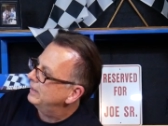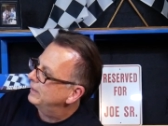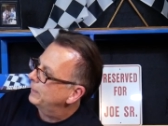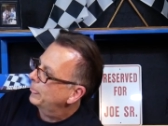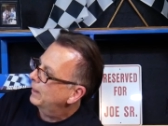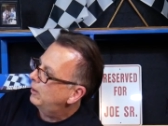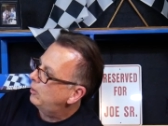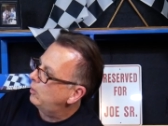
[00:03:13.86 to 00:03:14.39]

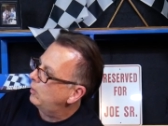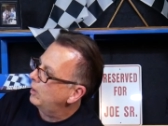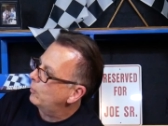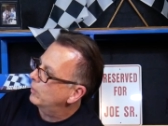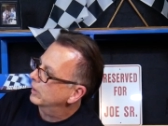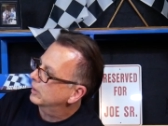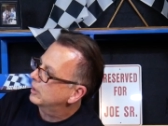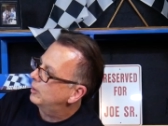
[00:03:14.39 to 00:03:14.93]
in. Oh, I
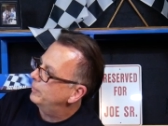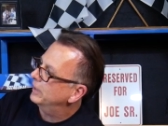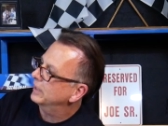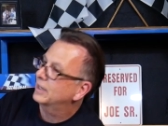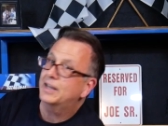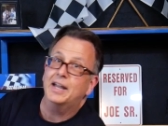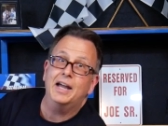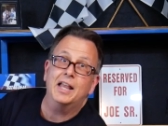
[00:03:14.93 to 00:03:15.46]
want to come in
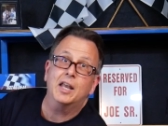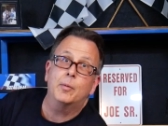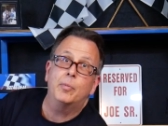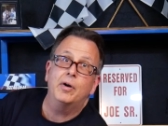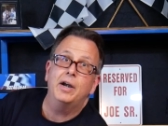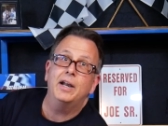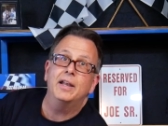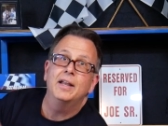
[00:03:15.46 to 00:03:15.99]
and
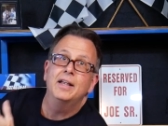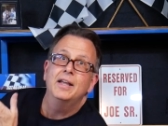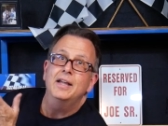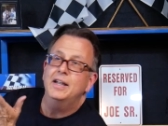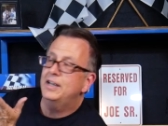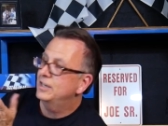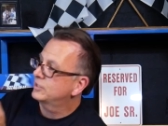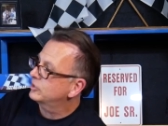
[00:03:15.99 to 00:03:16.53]
calibrate it.
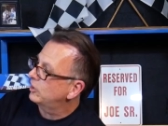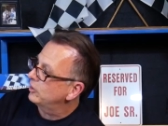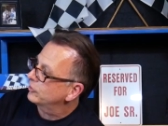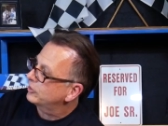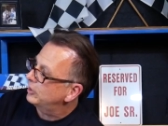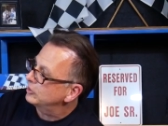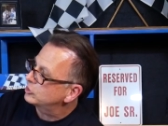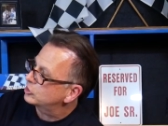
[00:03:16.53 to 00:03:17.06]
It's
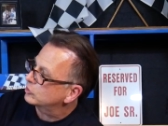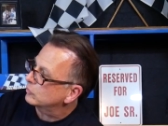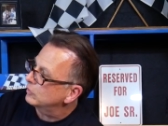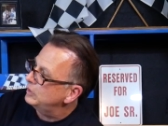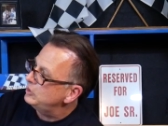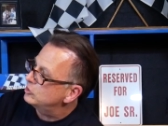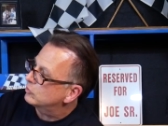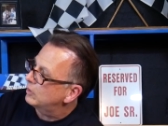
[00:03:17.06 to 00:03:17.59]
all touch
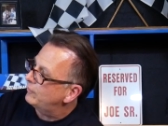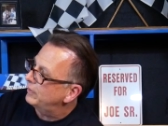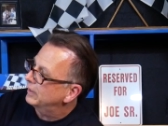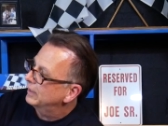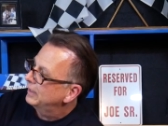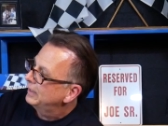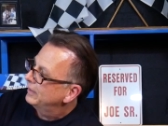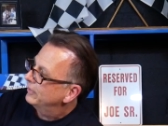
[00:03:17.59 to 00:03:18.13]
screen
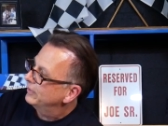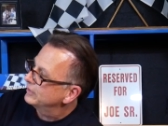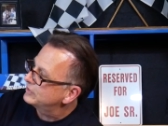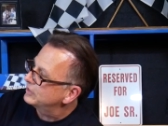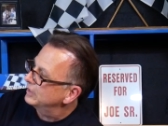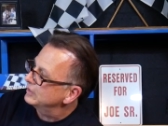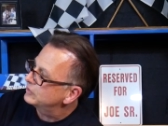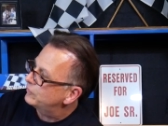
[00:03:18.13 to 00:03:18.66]
driven.
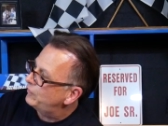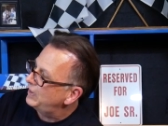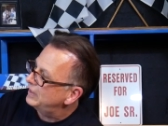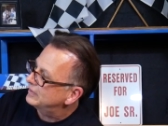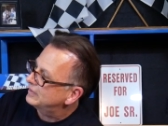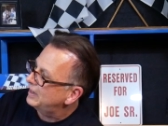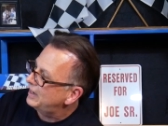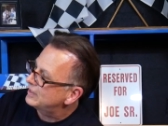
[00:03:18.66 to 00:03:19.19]
This thing's
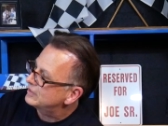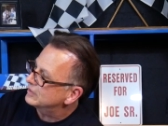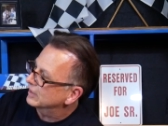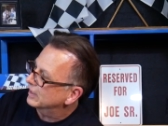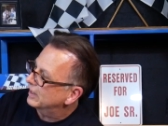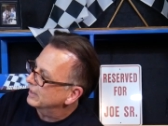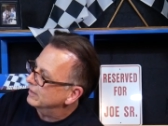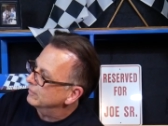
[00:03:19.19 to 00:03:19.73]

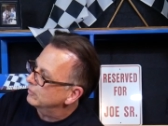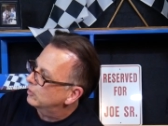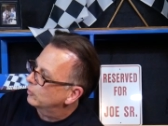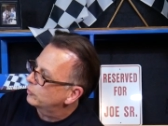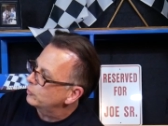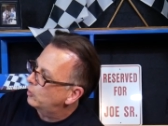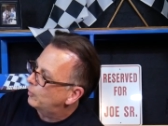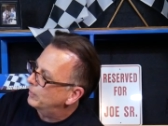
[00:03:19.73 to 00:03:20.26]
fantastic. I can
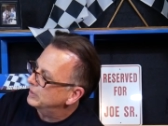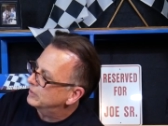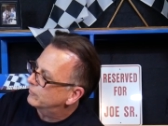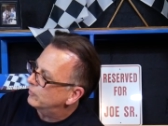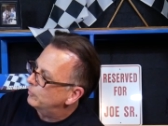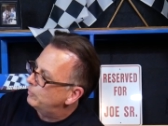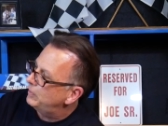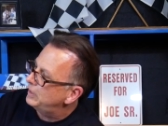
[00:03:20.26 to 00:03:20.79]
go through all my
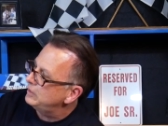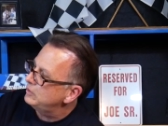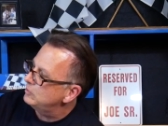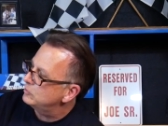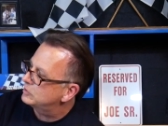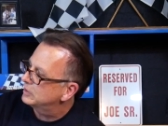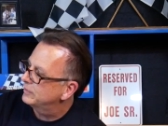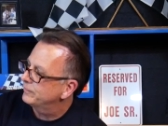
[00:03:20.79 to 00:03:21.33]
different
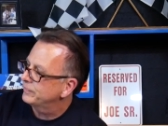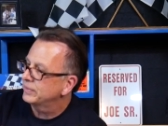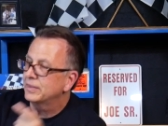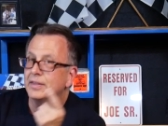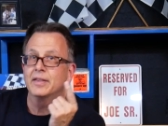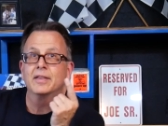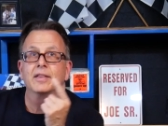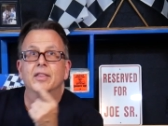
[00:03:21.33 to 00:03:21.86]
menus.
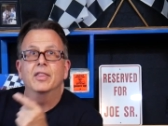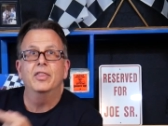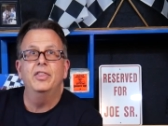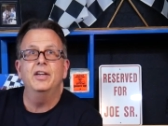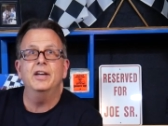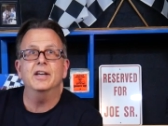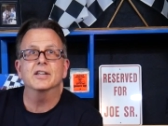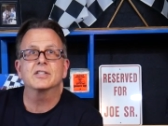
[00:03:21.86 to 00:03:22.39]

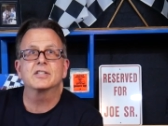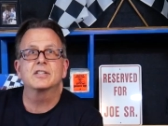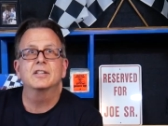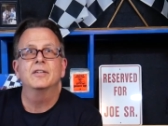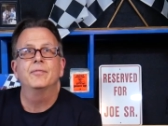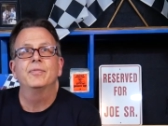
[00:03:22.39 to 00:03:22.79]
This